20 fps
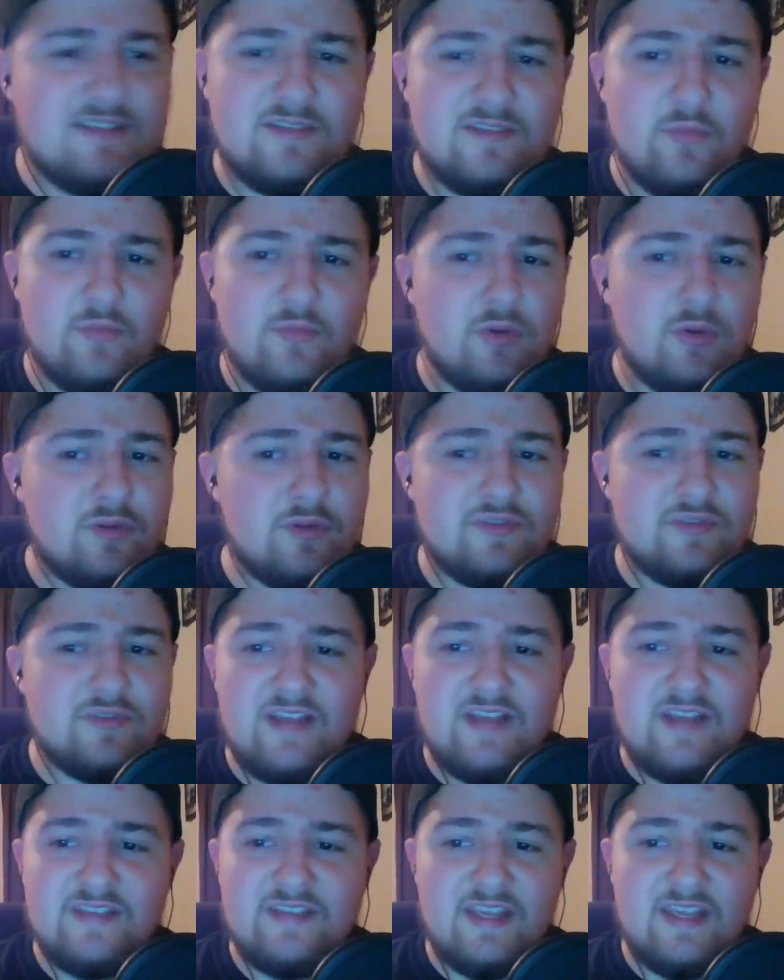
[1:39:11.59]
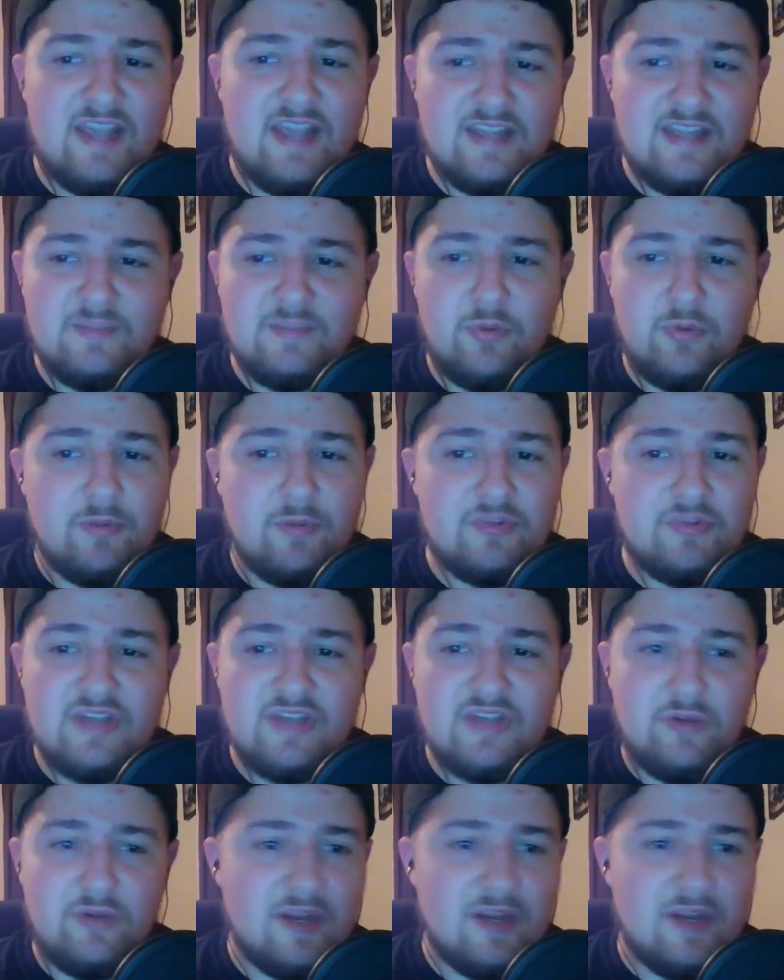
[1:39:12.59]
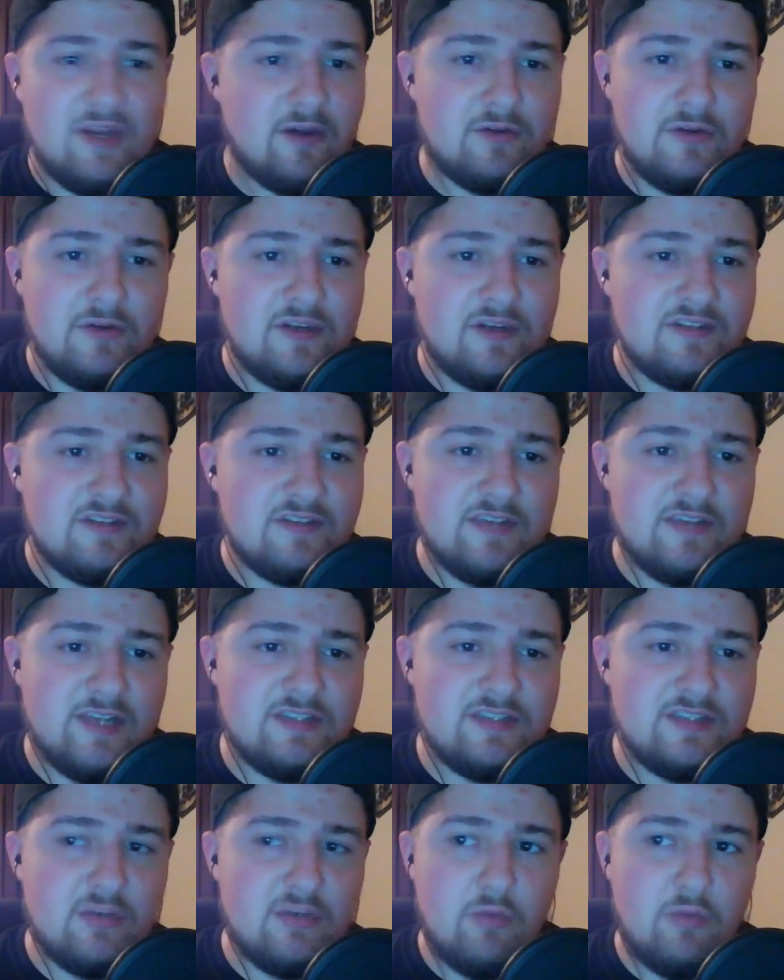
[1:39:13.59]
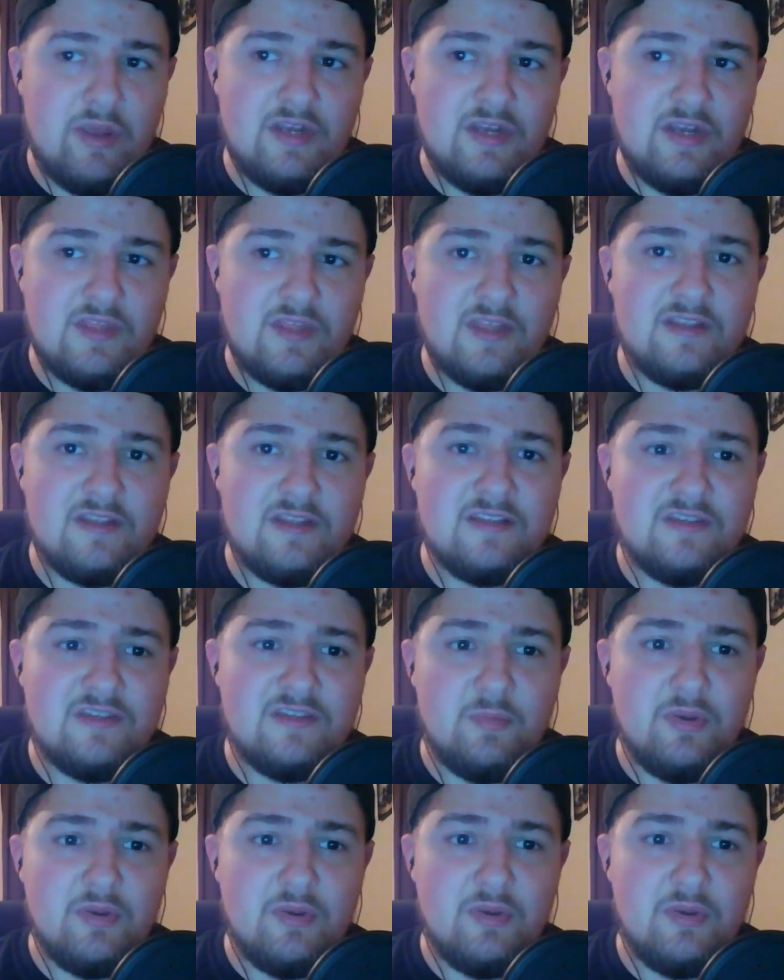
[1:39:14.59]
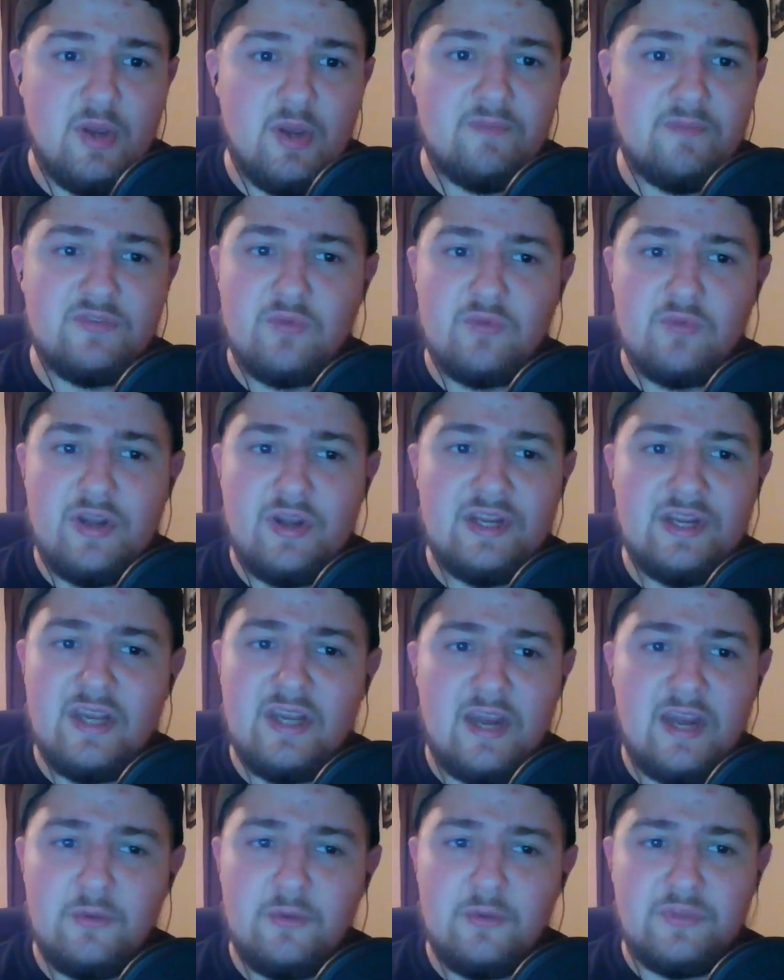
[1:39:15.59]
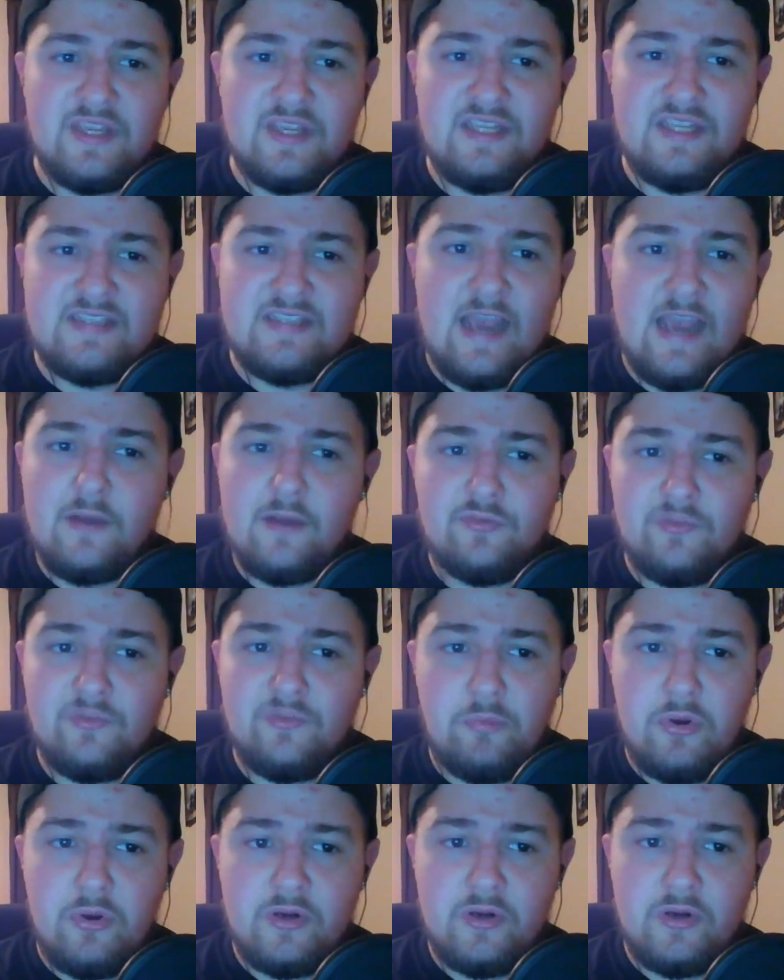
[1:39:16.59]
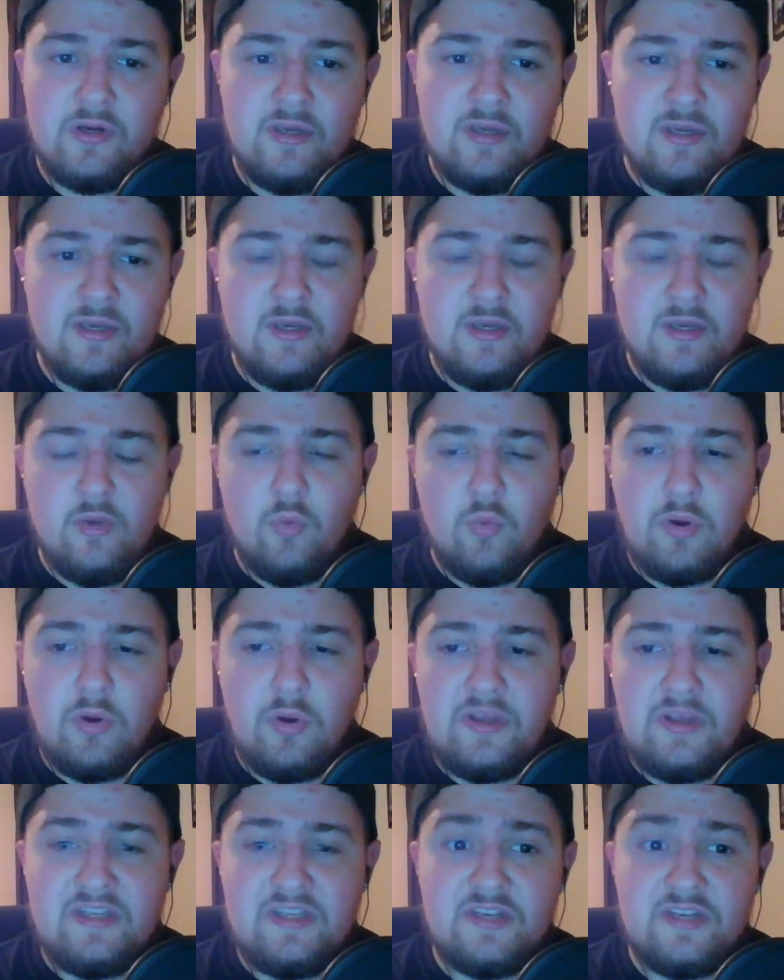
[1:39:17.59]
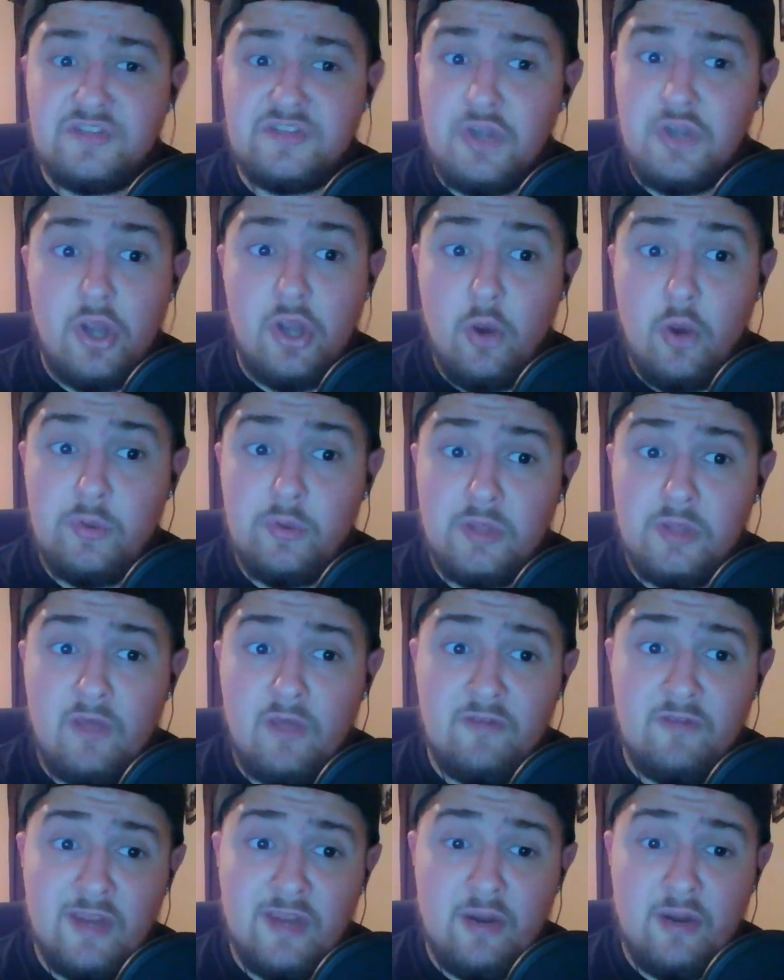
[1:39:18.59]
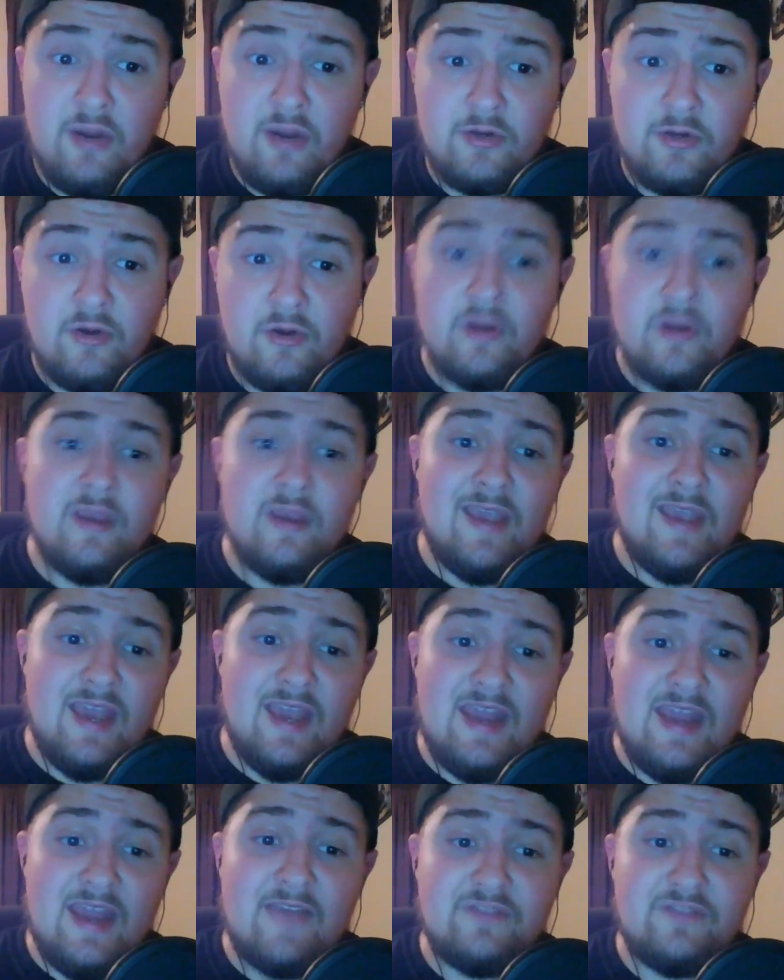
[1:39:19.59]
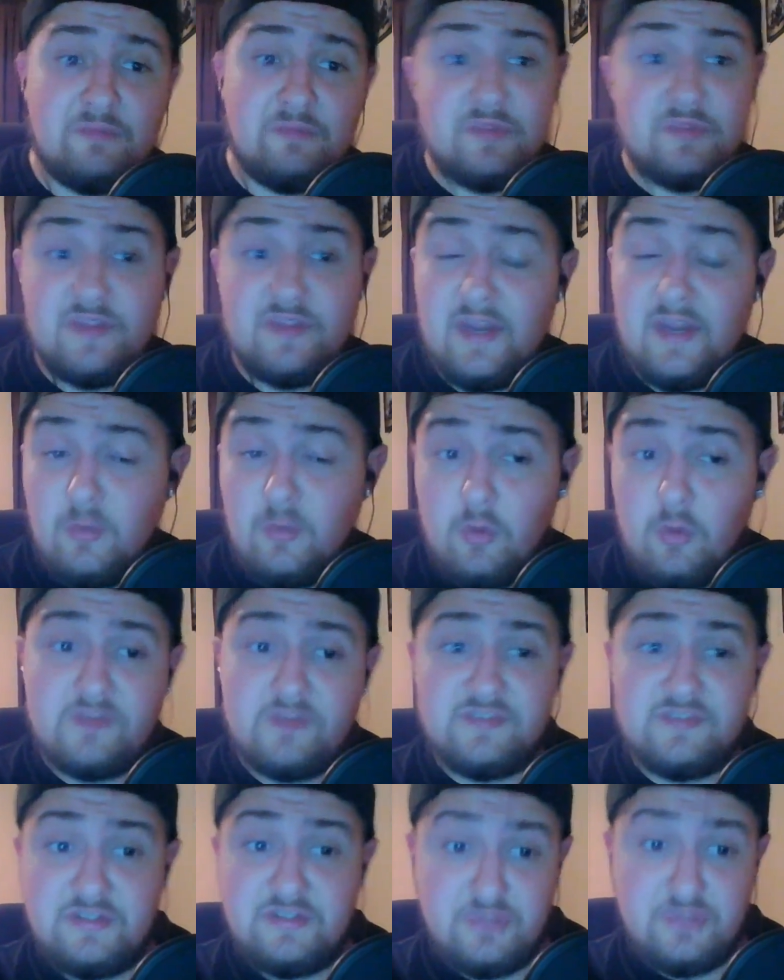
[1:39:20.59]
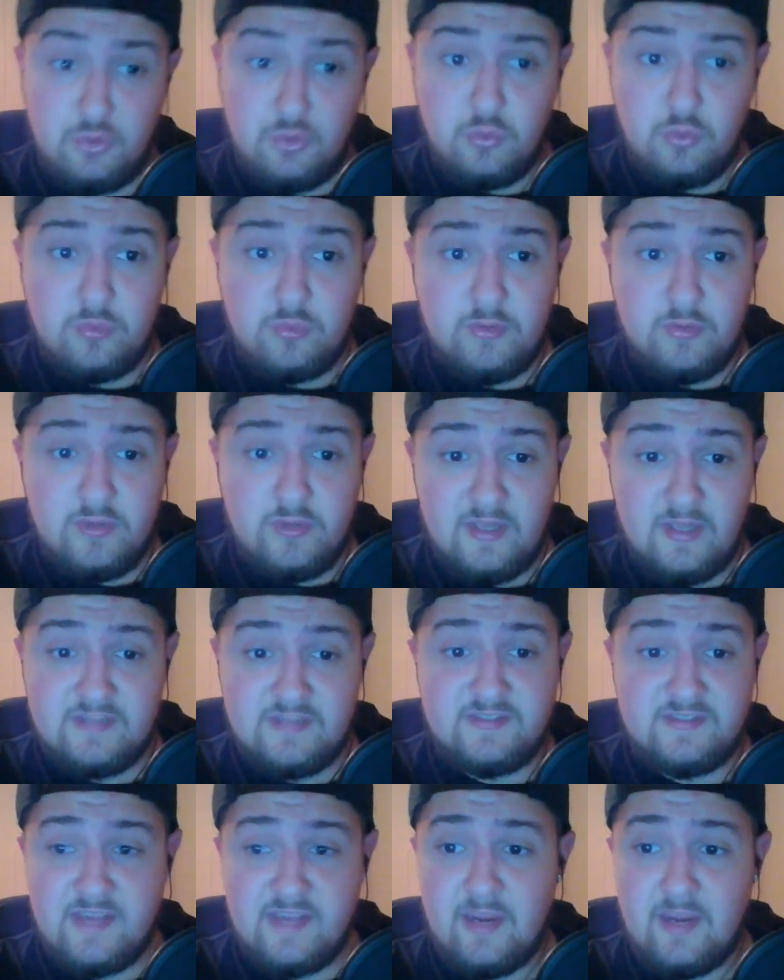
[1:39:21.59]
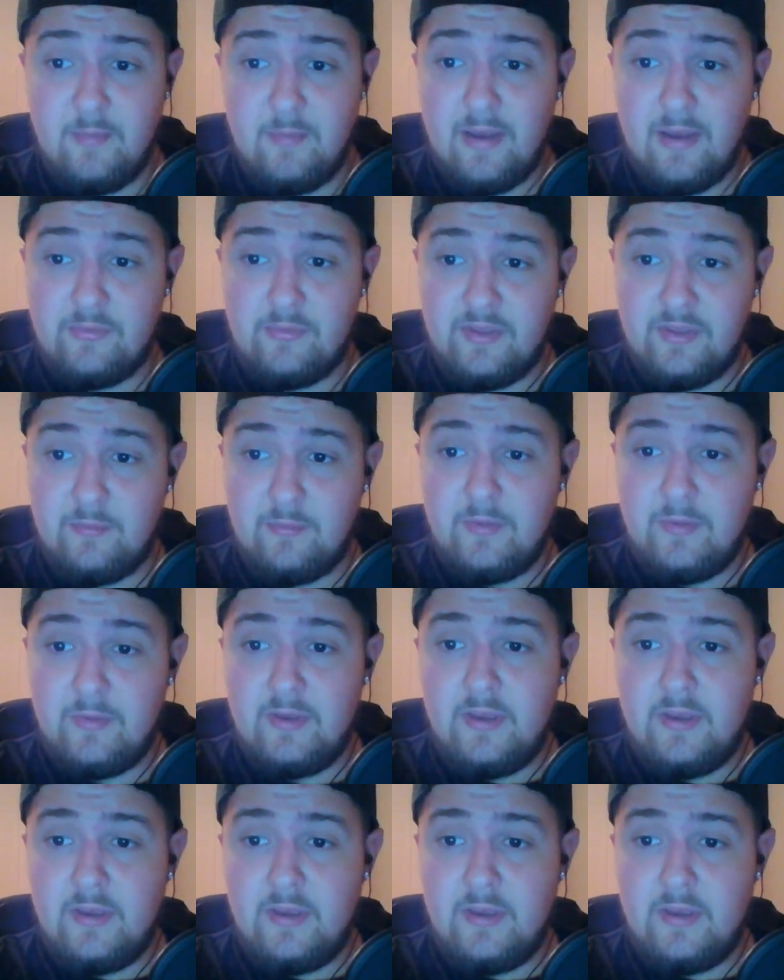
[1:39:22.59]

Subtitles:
one of those guys that gets pretty much every character he decides to write, and I think that's the beauty of his writing. I don't think he tackles a book where he doesn't know and love a character and have something that he wants to do and say about them.